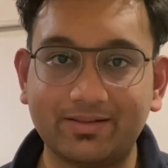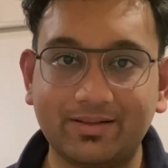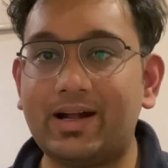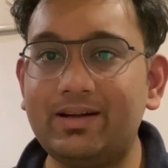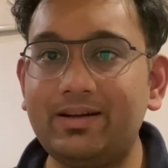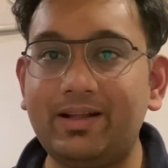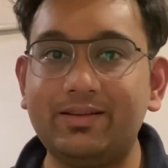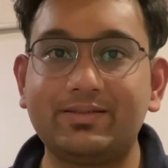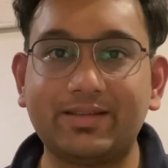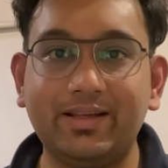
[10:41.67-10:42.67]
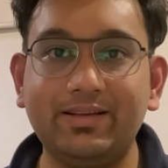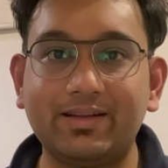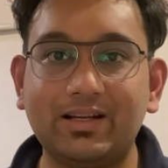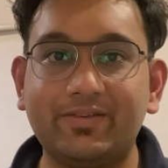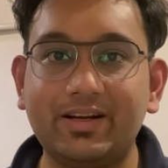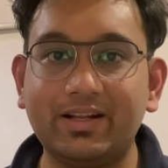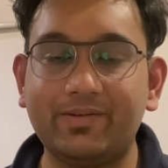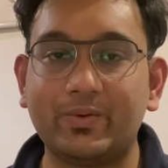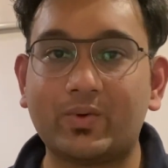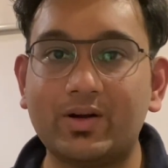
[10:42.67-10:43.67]
And in staying relevant, if
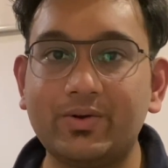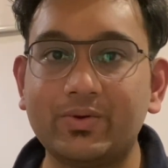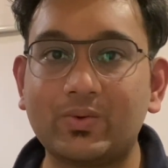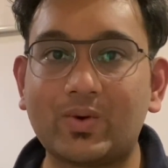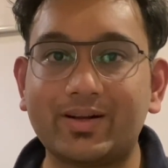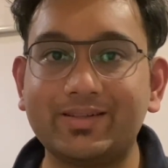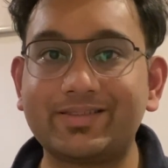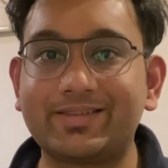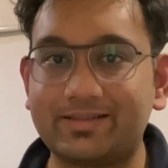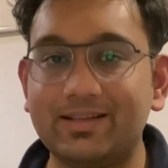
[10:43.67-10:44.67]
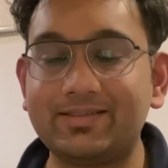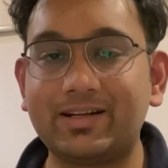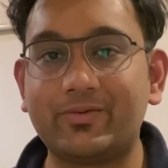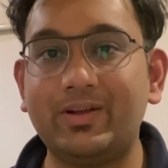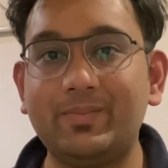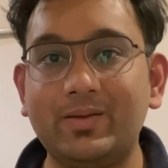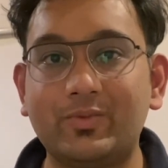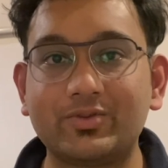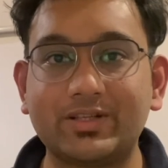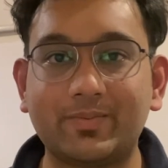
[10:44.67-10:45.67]
you want to know what are the skills that will be
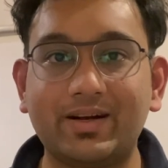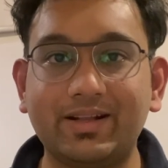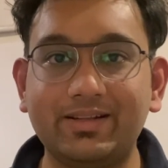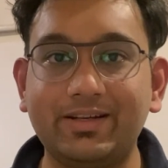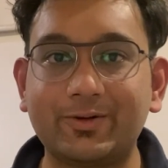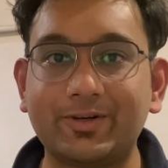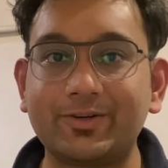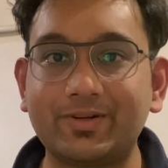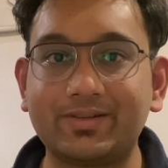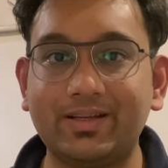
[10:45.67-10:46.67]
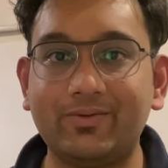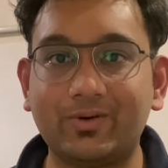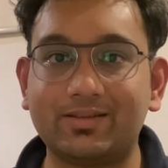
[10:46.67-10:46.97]
most demand in the year 2023,